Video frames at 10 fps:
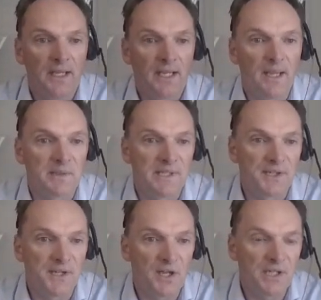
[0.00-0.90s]
So
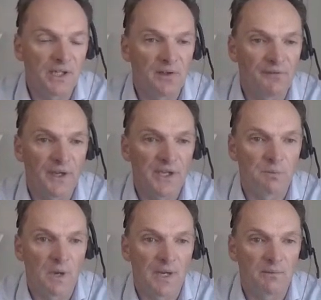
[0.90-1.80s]
starting at the
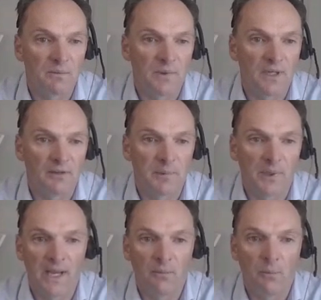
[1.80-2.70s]
first one, I've put
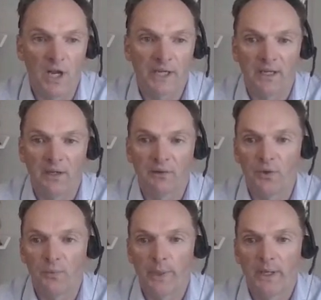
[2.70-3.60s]
there working
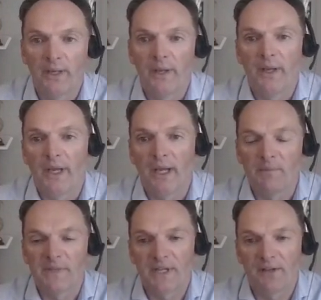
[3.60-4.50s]
group.
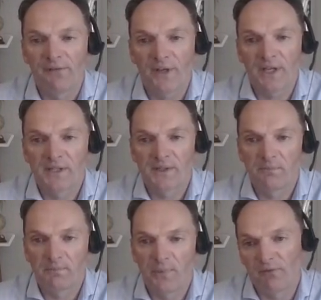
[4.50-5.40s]
So the first
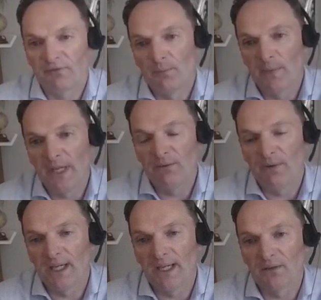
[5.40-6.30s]
point for me
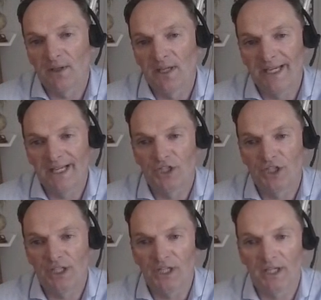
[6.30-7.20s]
really on an
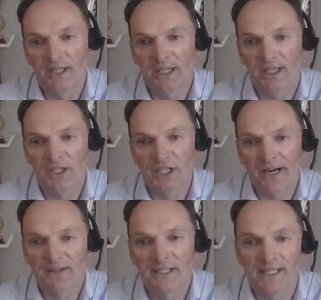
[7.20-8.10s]
ESG journey in a
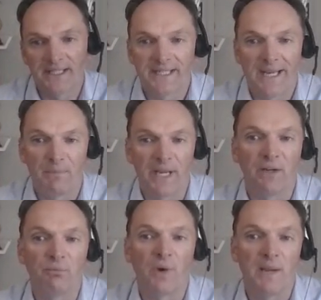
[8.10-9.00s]
charity is assembling
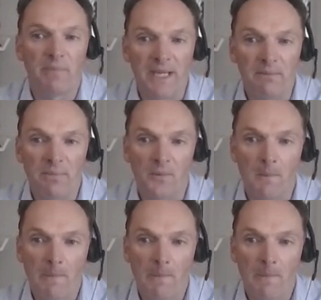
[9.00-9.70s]
the right people.